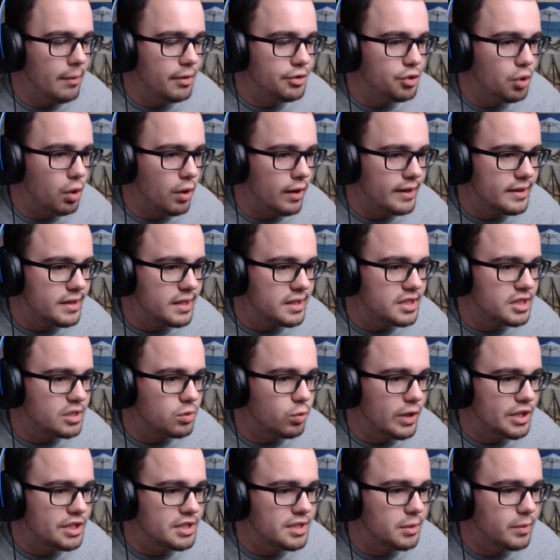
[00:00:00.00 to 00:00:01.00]
I'm gonna throw it at this
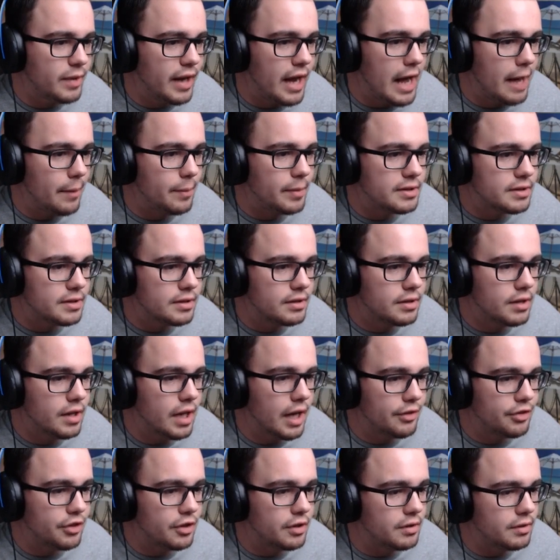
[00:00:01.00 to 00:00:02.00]
switch, see what happens.
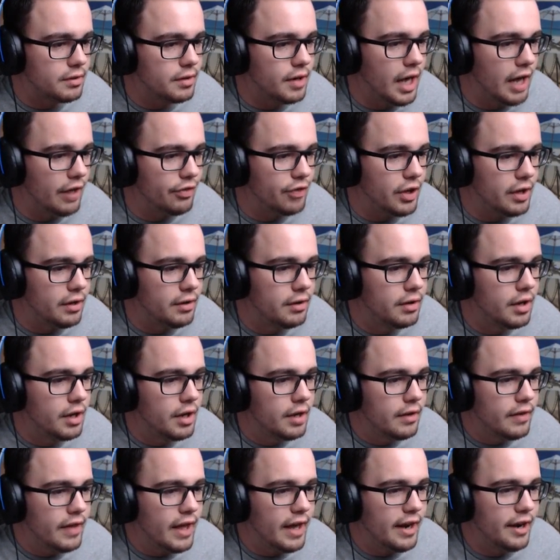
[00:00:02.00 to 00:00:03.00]
Nothing. Nothing.
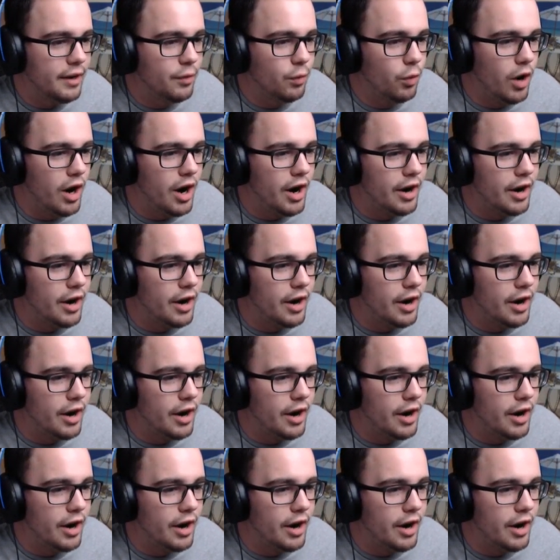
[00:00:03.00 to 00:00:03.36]
That didn't